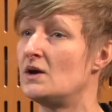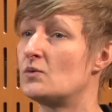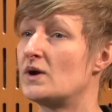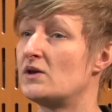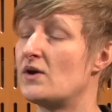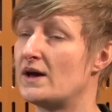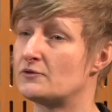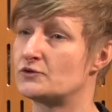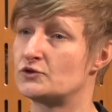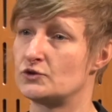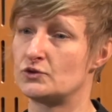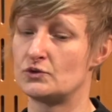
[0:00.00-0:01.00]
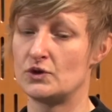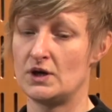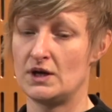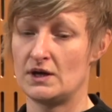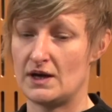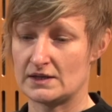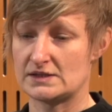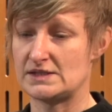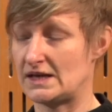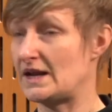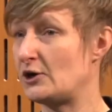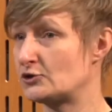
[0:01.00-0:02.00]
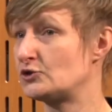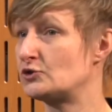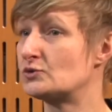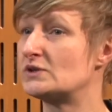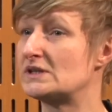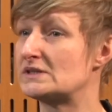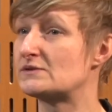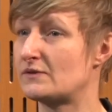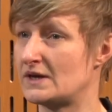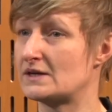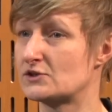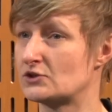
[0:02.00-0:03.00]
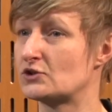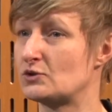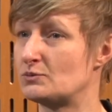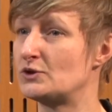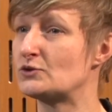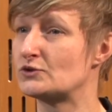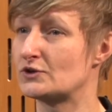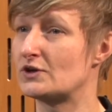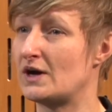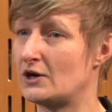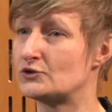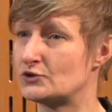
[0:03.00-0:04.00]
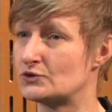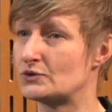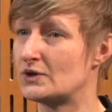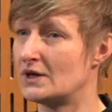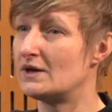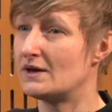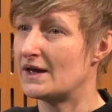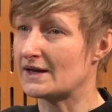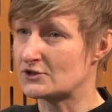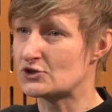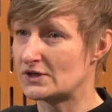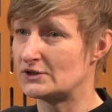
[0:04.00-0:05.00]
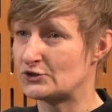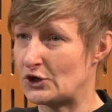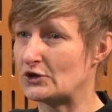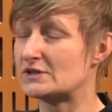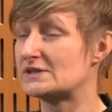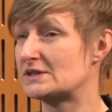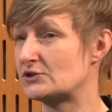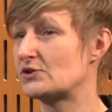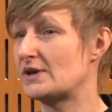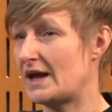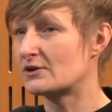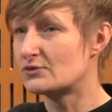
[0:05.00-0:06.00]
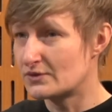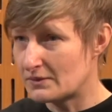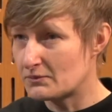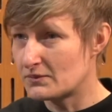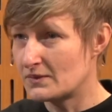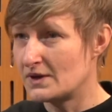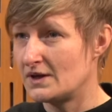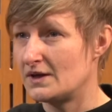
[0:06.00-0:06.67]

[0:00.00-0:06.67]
where you have to understand how to do these things on the computer, how to actually turn this into an algorithm